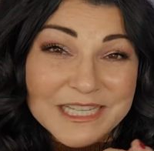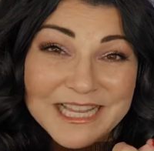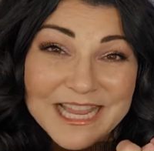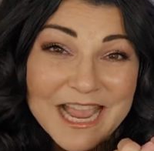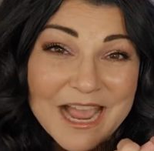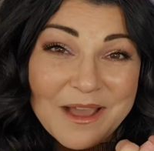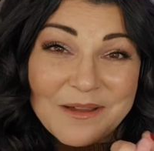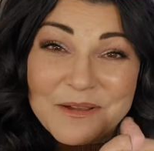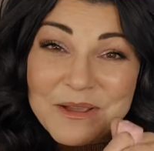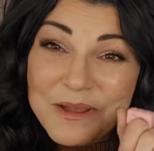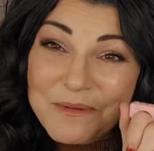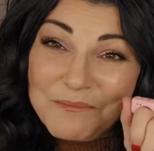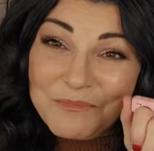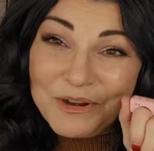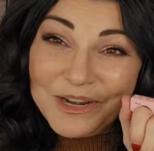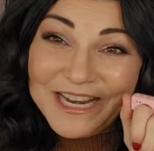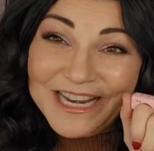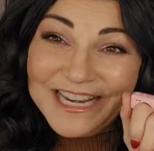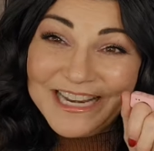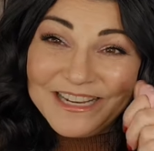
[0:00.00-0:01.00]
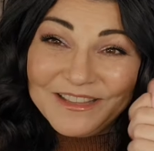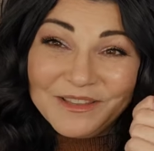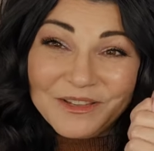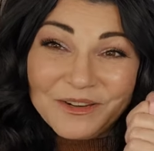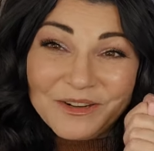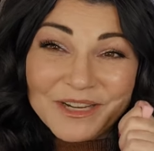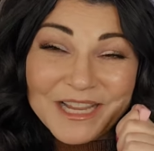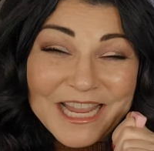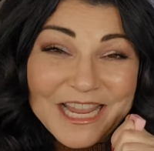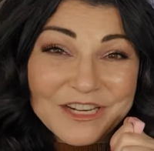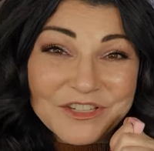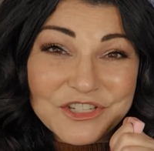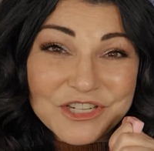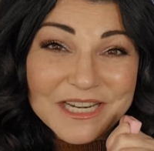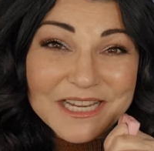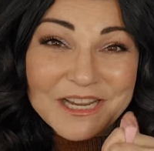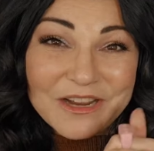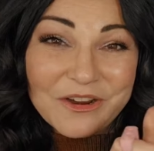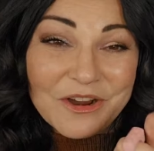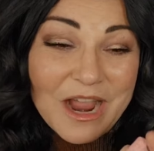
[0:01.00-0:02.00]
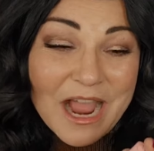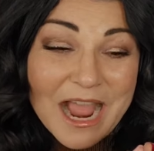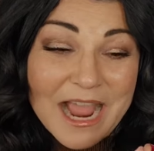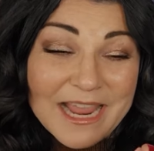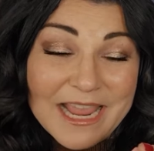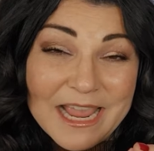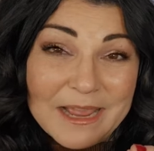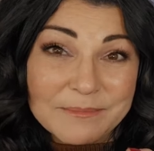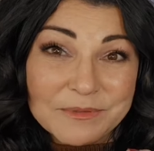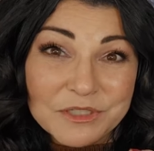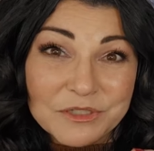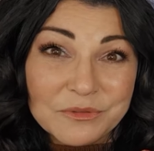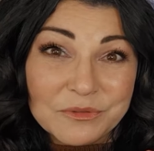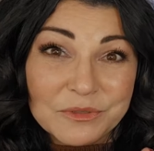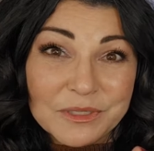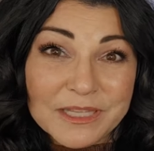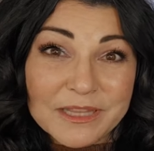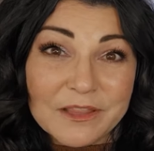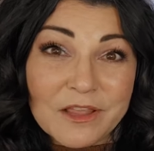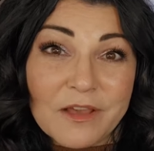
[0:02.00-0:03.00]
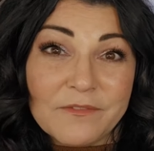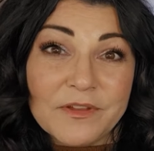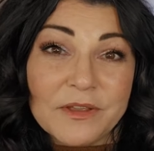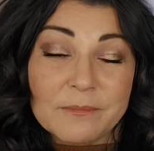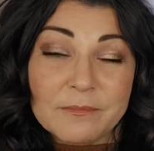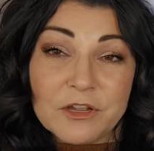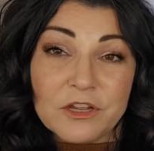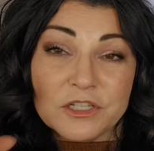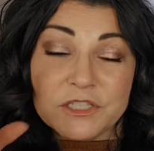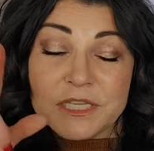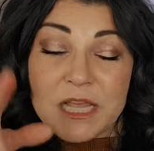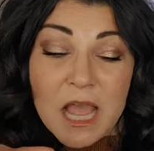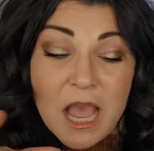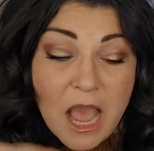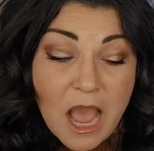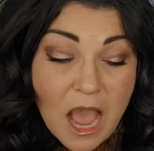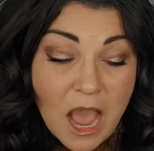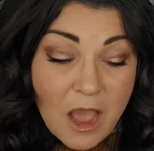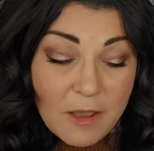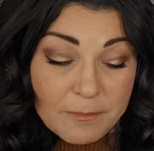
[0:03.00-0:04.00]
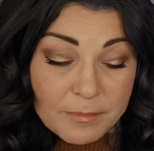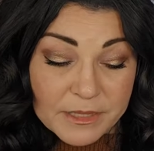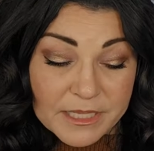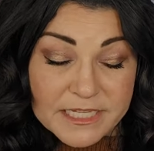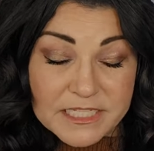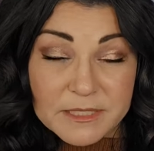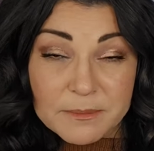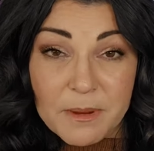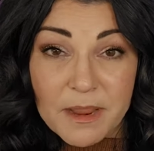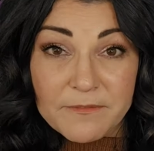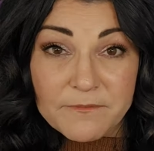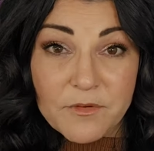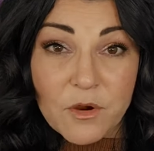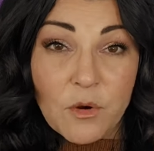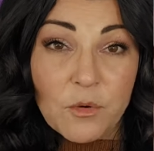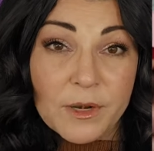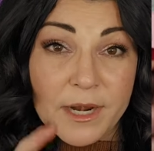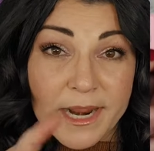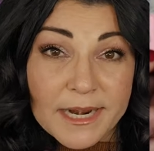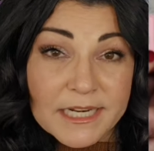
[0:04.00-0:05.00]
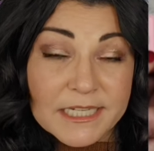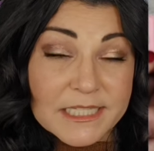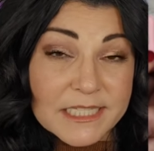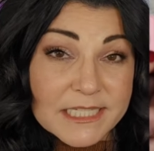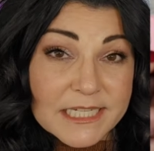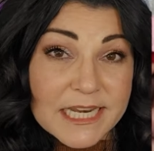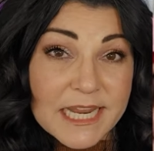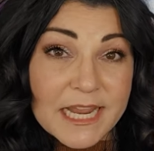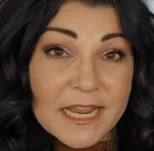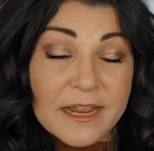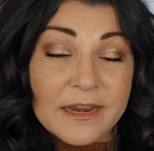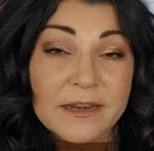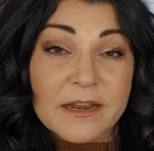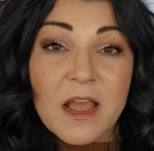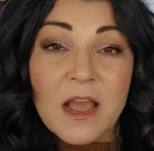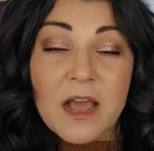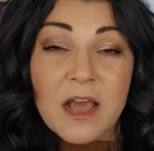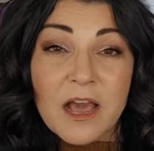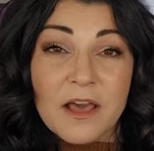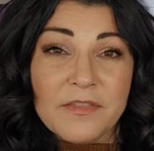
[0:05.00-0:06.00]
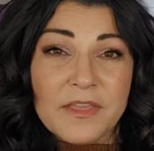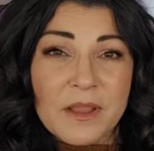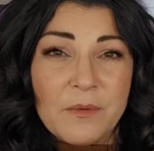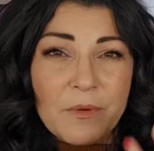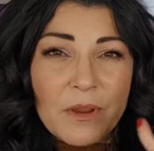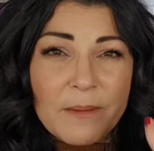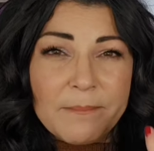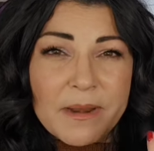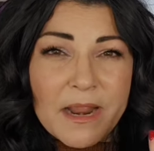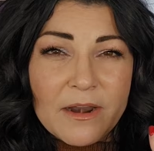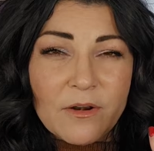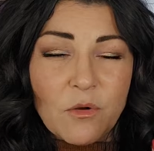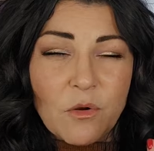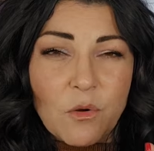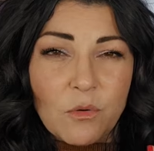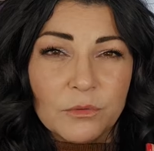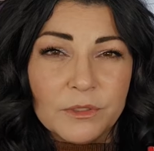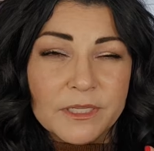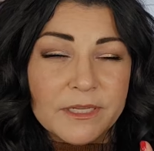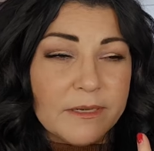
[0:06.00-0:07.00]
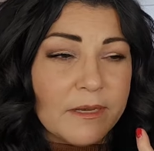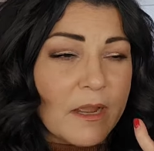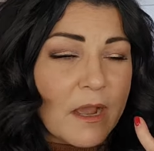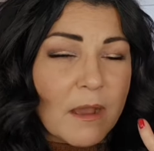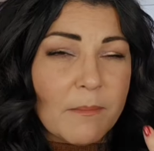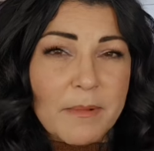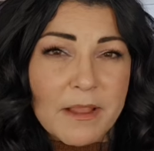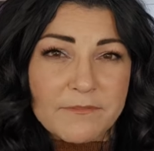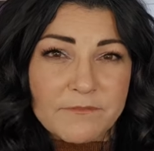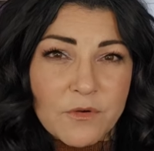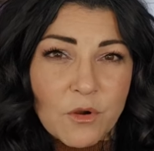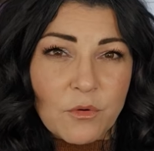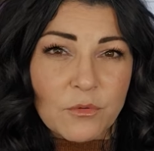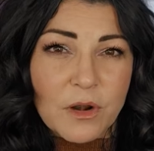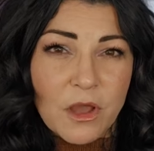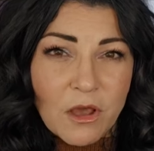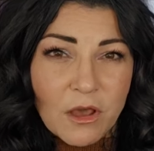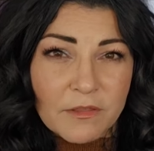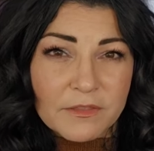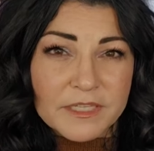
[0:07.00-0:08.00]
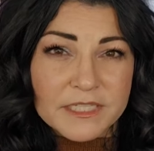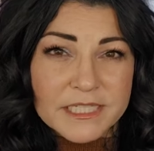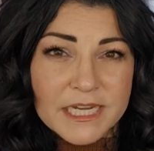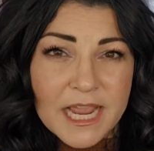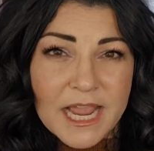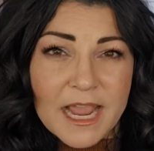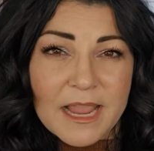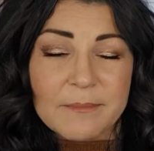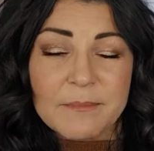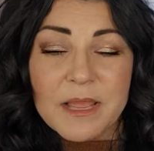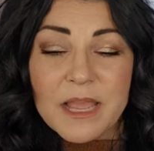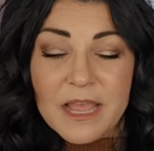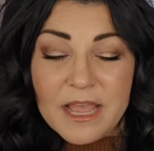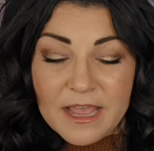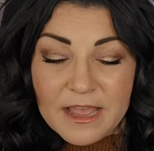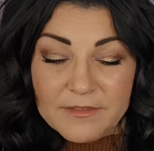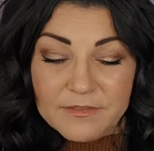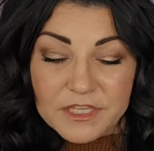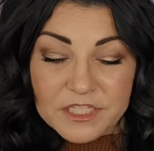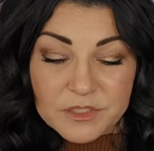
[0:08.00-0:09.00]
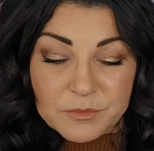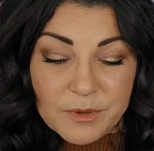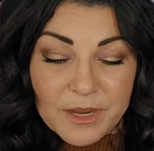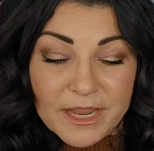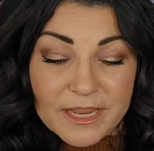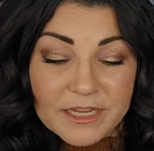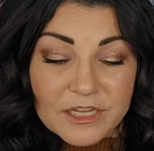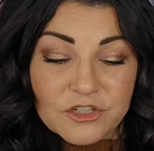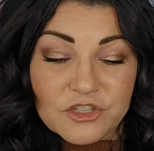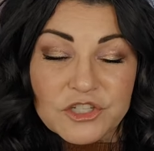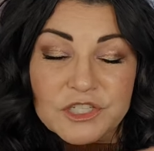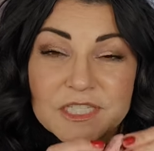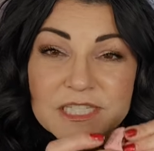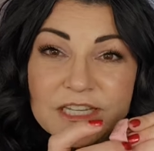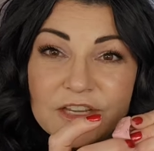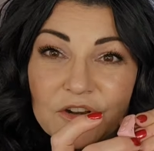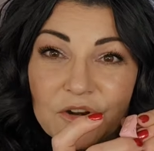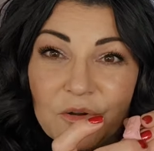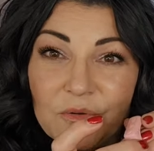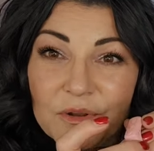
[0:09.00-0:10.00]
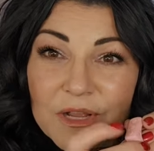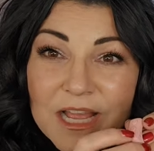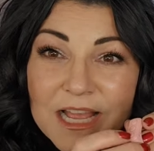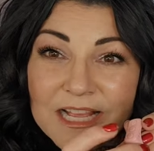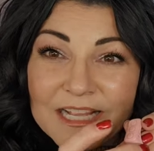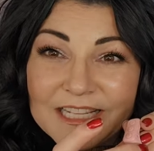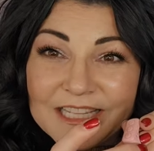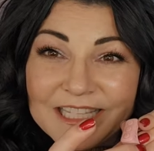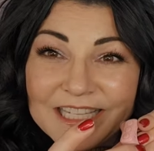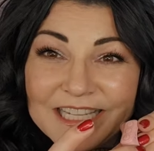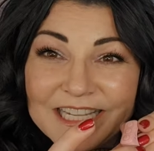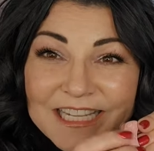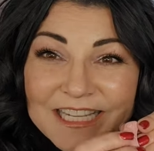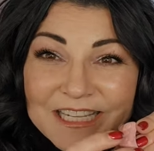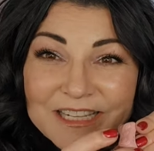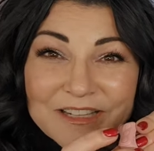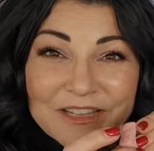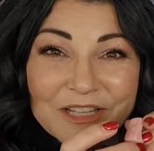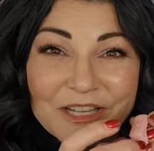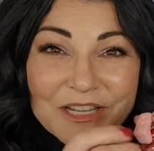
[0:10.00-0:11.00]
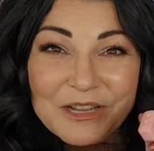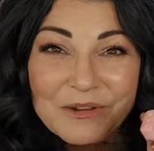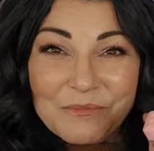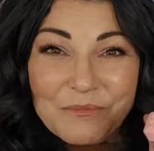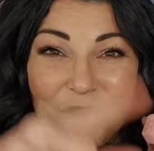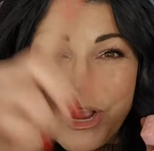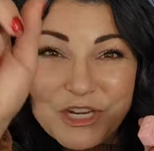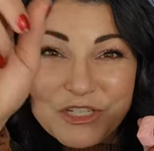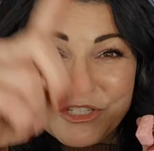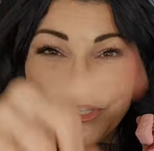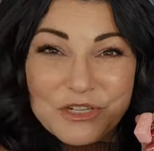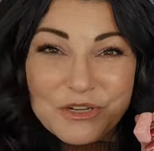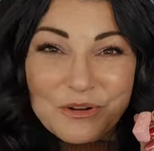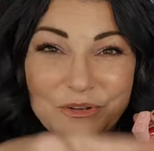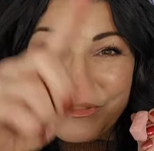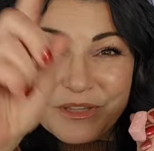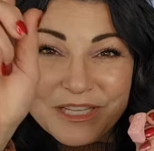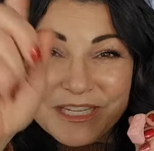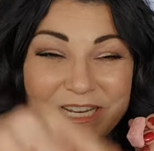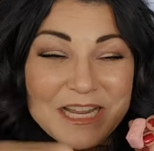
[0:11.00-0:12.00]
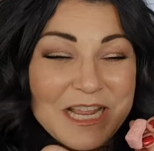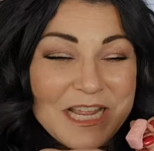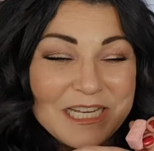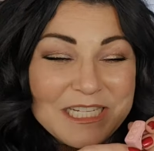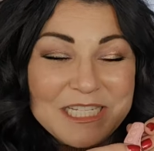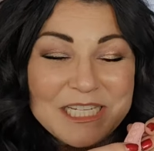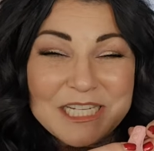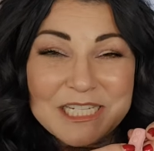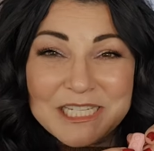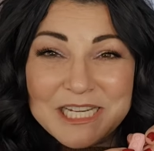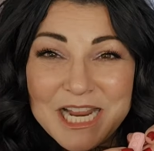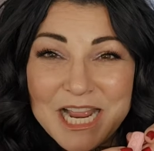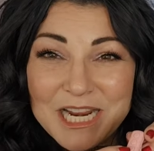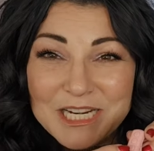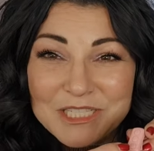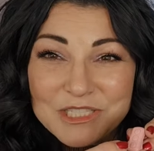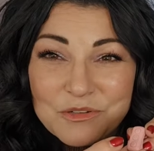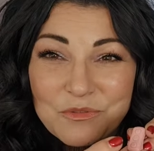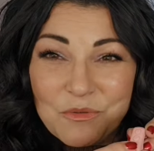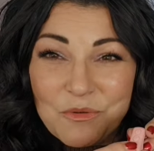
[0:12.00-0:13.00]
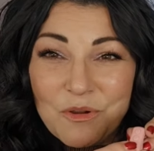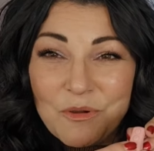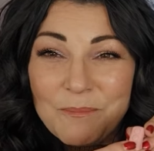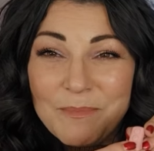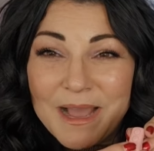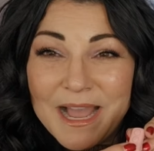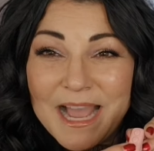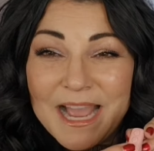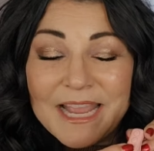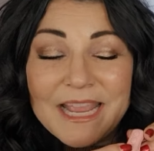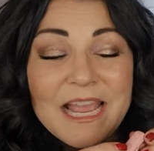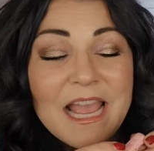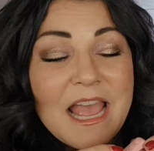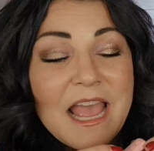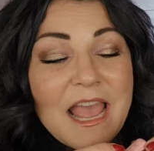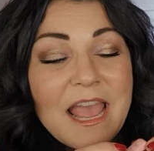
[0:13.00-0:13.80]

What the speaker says: Yeah. Pretty neat little gadget here. I absolutely love it because I'll place my phone on a stand. That way I'm not holding my phone all the time. And this way I can just, click and click and watch, the TikTok scroll by.